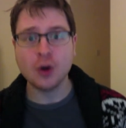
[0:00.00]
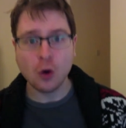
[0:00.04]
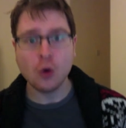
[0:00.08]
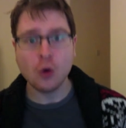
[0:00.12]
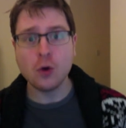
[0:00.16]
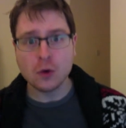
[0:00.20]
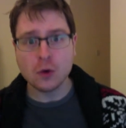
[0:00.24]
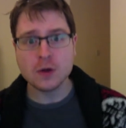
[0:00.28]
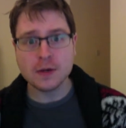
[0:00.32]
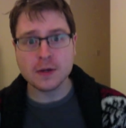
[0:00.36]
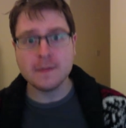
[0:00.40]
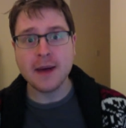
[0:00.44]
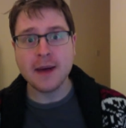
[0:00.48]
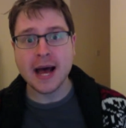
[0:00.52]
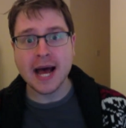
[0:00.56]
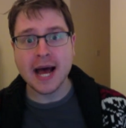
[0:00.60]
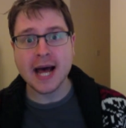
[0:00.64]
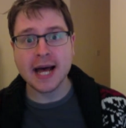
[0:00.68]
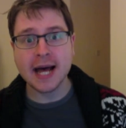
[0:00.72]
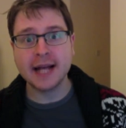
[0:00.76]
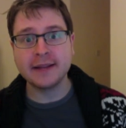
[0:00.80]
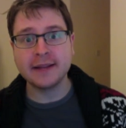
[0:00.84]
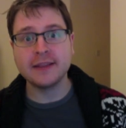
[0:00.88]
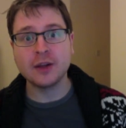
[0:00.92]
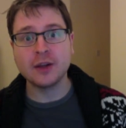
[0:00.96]

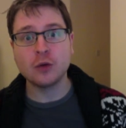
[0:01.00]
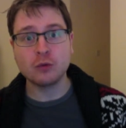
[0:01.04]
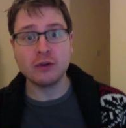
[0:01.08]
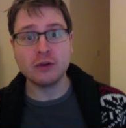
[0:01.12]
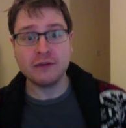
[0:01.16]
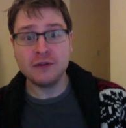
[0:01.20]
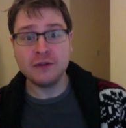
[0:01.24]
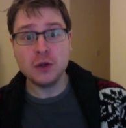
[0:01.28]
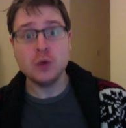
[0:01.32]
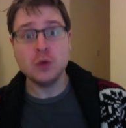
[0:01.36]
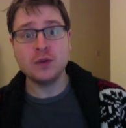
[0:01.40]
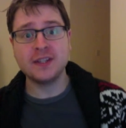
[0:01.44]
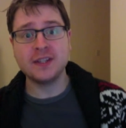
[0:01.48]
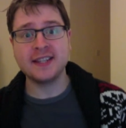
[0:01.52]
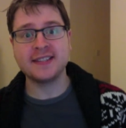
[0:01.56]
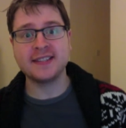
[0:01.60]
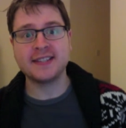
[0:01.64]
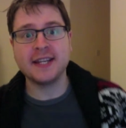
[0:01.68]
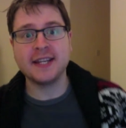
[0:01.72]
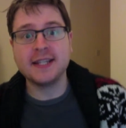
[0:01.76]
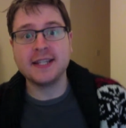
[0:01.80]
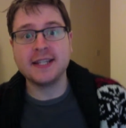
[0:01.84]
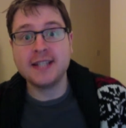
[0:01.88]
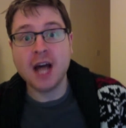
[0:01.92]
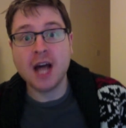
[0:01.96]
Orkman that refuses
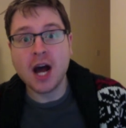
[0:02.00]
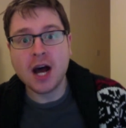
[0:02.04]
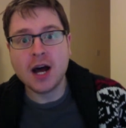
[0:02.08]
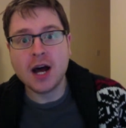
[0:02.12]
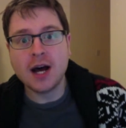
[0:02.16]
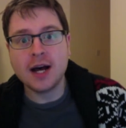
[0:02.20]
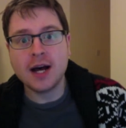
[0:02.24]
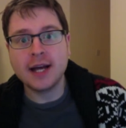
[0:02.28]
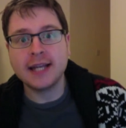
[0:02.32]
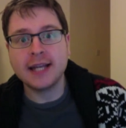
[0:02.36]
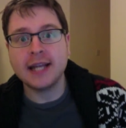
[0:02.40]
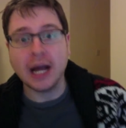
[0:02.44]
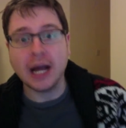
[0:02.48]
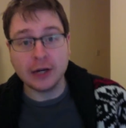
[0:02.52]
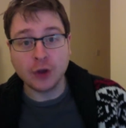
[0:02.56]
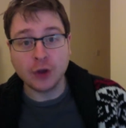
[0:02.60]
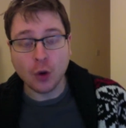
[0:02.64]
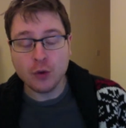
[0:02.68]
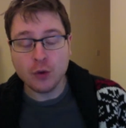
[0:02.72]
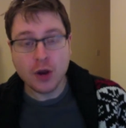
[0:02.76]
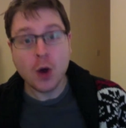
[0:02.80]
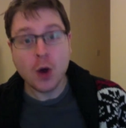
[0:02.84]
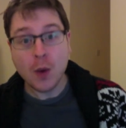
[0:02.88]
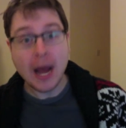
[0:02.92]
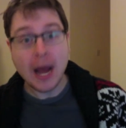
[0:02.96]
to die. I
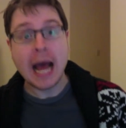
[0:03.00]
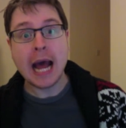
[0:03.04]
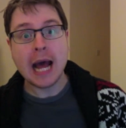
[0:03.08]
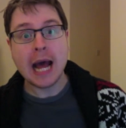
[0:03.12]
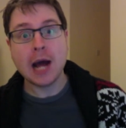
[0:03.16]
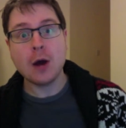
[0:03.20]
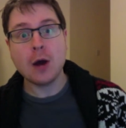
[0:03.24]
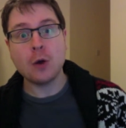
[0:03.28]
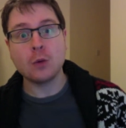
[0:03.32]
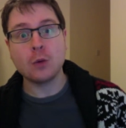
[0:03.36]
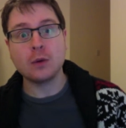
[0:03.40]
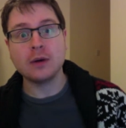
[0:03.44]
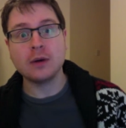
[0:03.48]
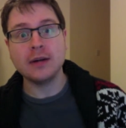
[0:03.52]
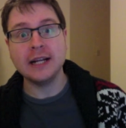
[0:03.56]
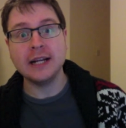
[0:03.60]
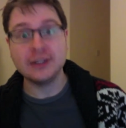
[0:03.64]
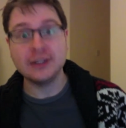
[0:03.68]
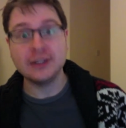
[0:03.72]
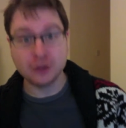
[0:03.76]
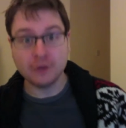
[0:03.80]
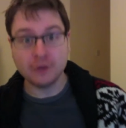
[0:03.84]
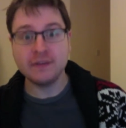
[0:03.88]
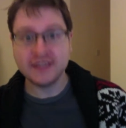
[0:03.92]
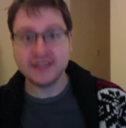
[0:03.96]
don't know how.
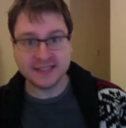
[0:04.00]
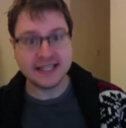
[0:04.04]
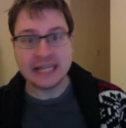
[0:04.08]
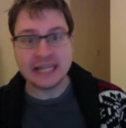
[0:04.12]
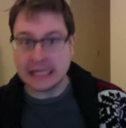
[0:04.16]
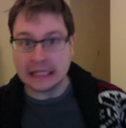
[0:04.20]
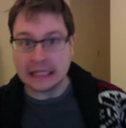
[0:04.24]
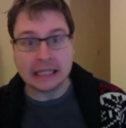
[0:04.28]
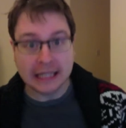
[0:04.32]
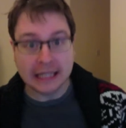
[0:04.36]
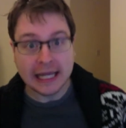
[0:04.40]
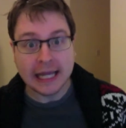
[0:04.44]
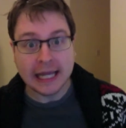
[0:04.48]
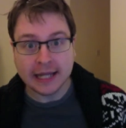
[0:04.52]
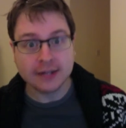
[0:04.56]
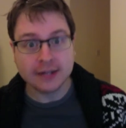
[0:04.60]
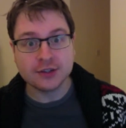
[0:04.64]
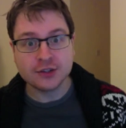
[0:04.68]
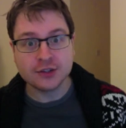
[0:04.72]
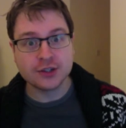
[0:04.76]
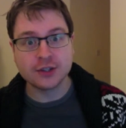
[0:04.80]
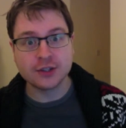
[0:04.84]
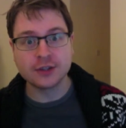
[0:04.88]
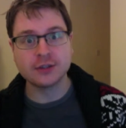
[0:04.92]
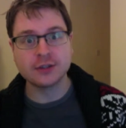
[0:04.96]
It's obviously a
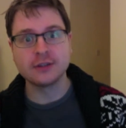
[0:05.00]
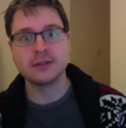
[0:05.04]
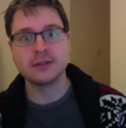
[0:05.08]
glitch.